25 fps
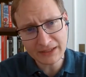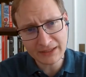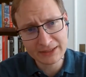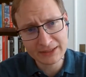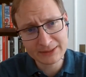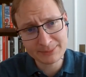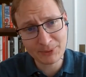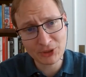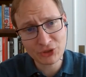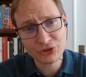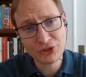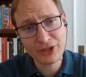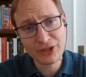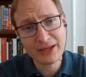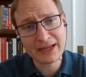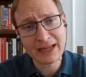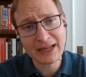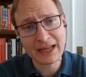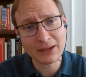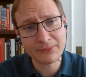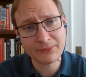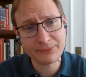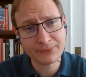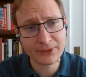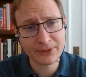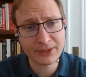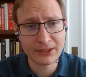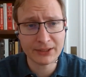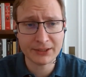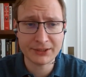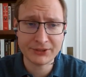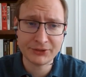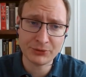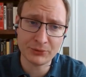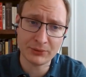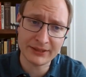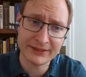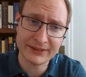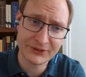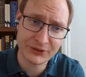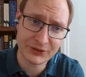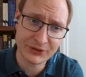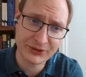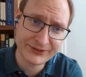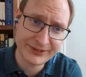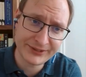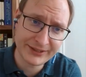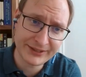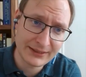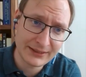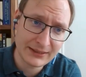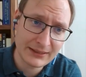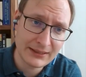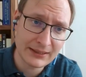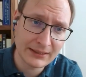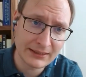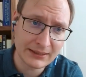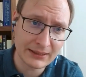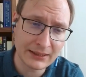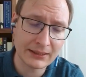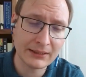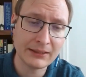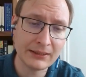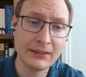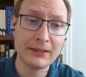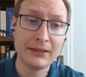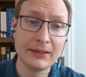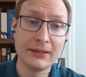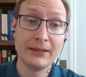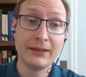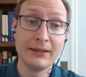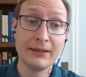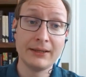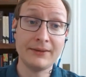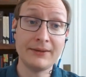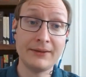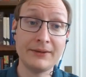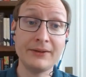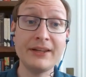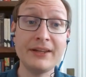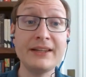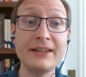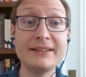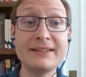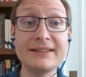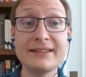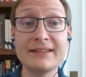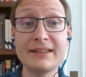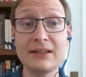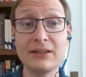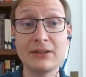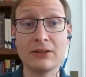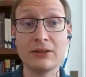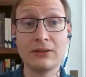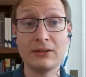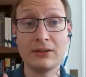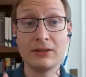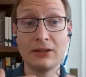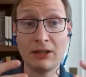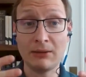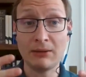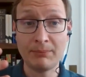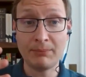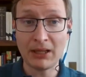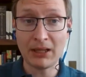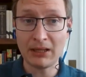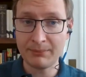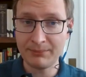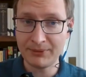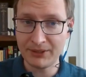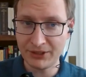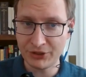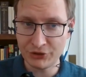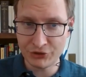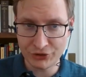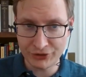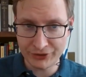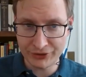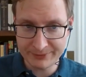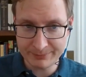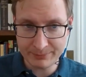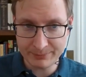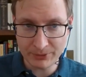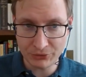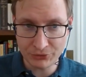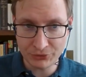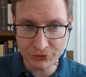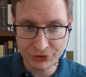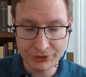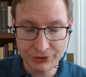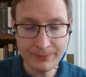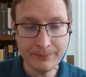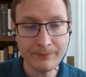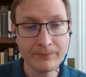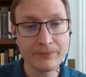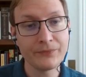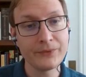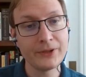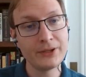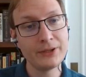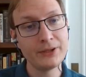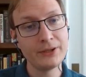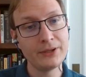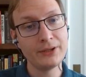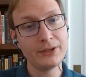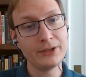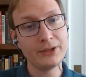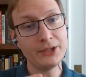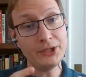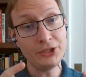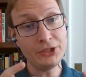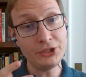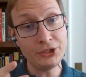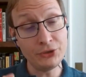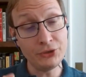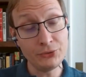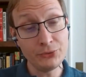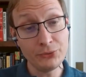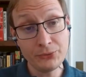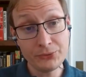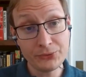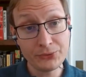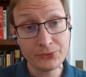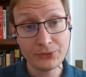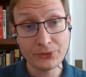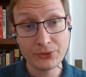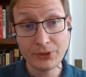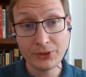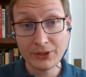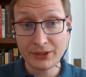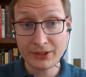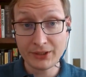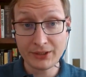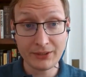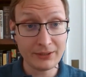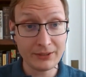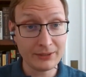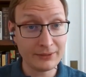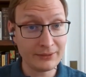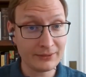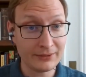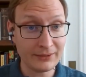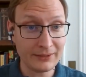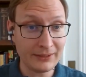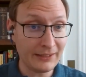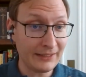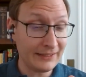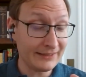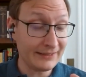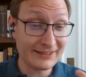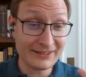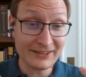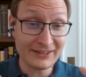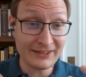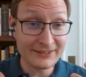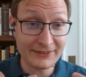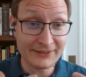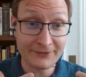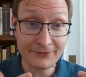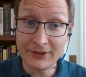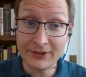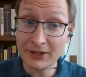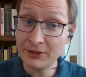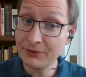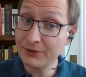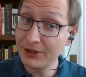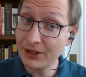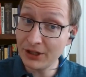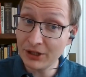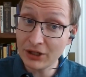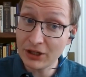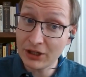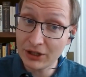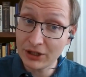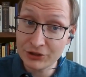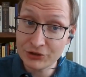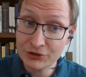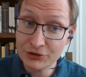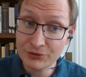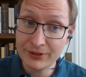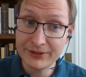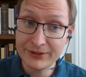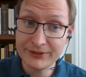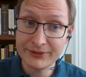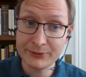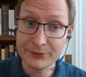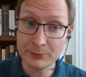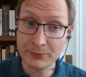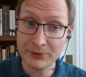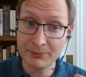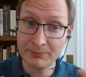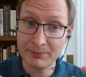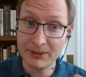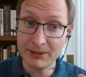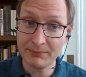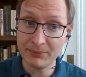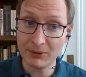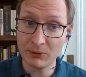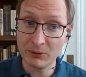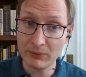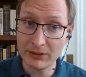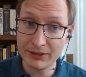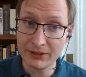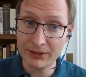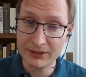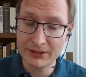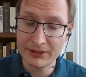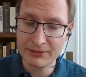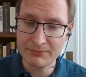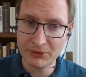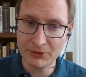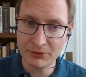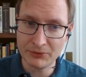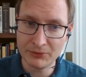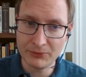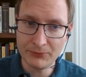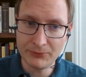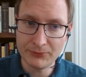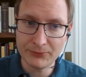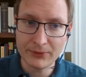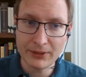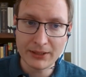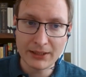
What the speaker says: Especially in Africa, to a lesser extent in India, there is still a population explosion. Youth, these are very young countries with people willing to move.